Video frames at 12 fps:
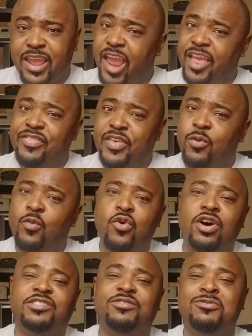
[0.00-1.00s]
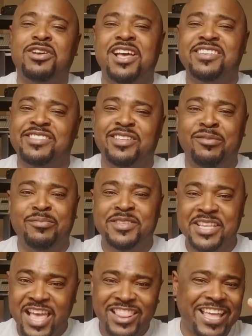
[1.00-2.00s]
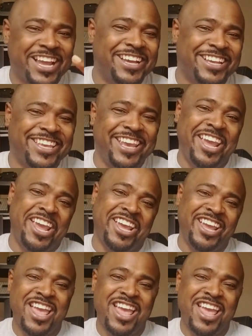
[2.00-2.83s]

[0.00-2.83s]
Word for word: and then walk through customs like a king,